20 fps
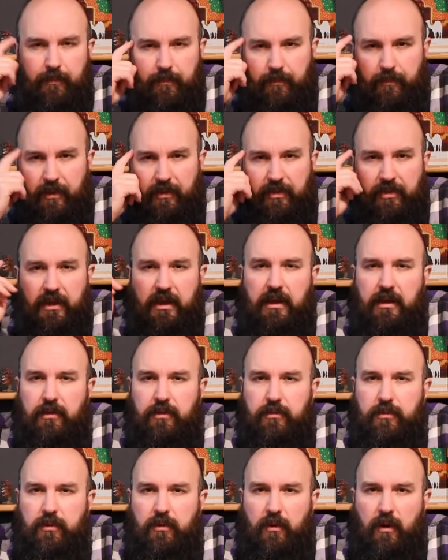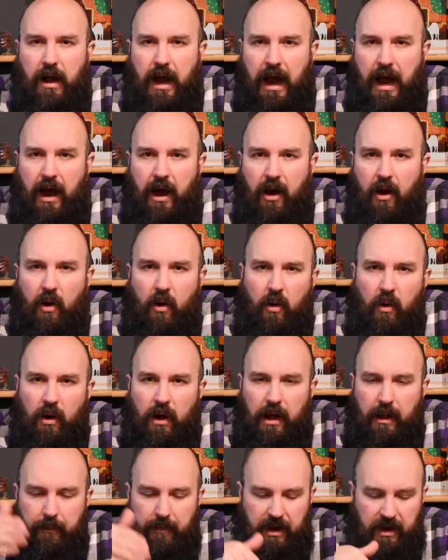but thinking through how
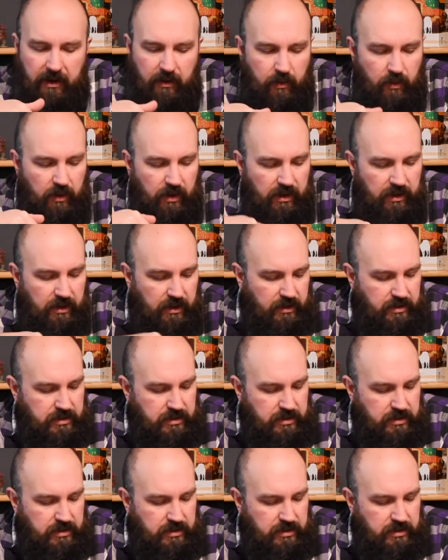am I going